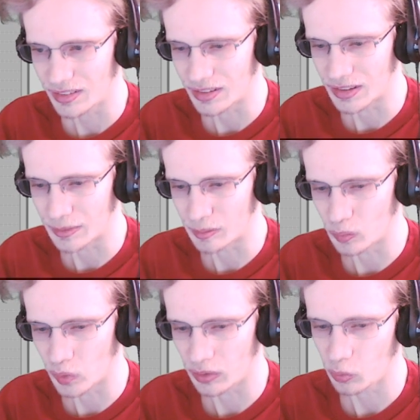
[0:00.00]

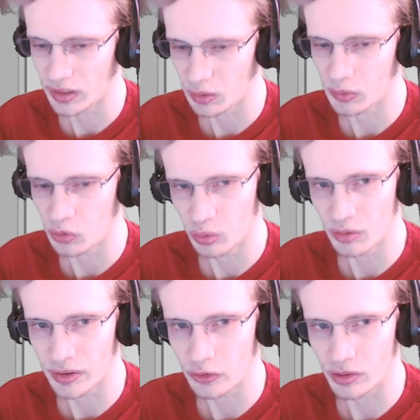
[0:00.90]
When you do
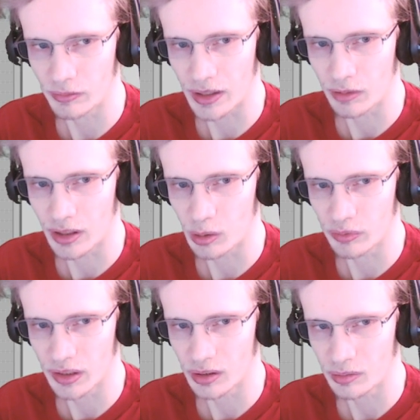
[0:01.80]
eventually find a viral
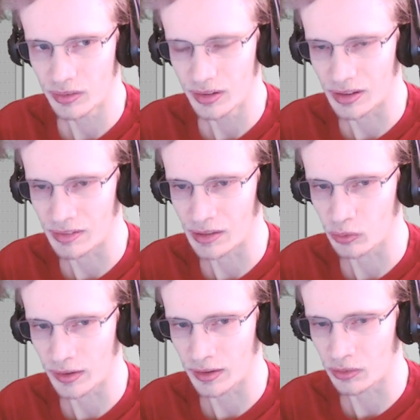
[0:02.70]
video, that's
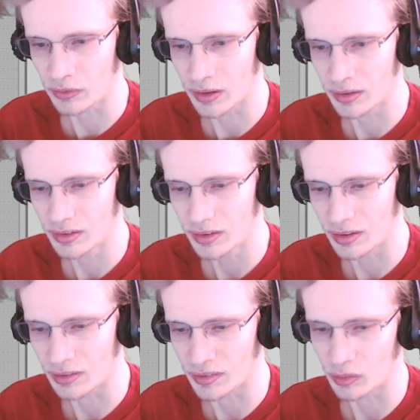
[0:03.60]
when it gets fun.
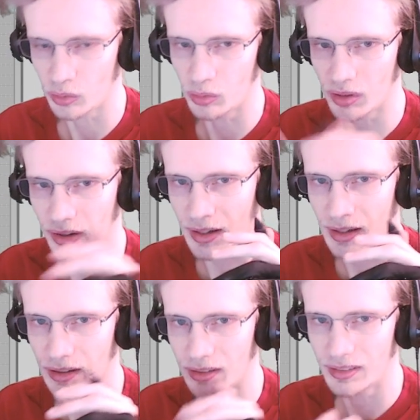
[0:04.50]
It's like, whoa, look at
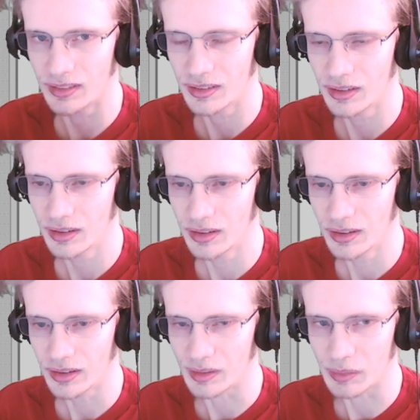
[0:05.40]
that.
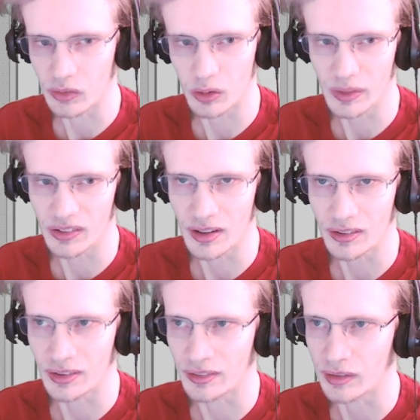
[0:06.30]
Like my Derpy
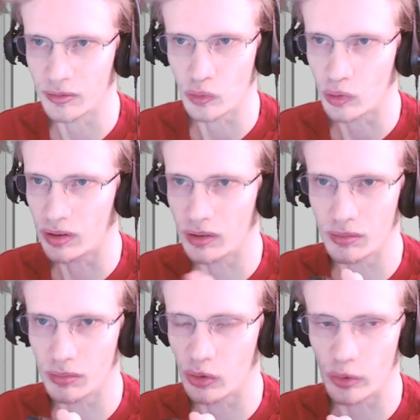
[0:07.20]
test has like
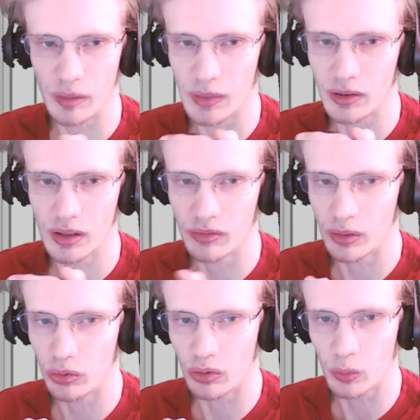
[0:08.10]
3 million
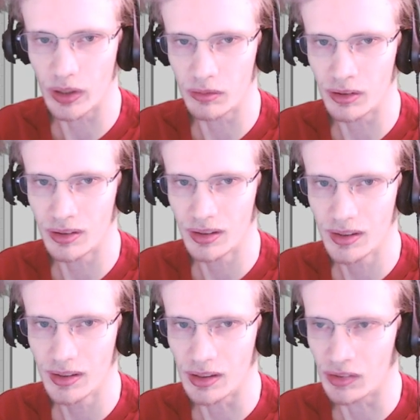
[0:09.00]
views or whatever,
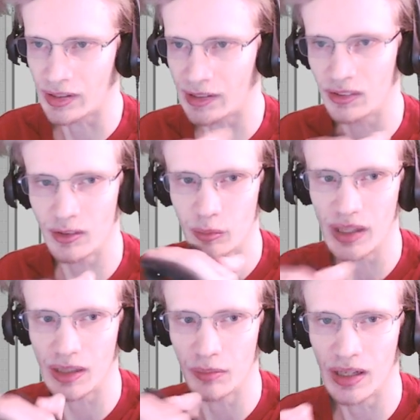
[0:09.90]
and it's like it's still
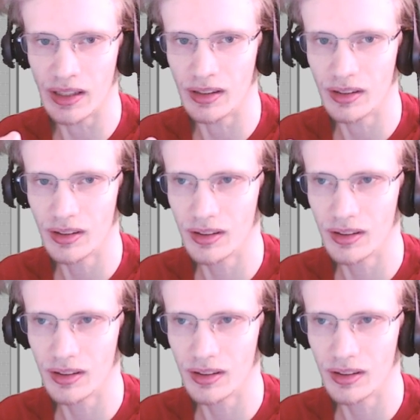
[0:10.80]
making money,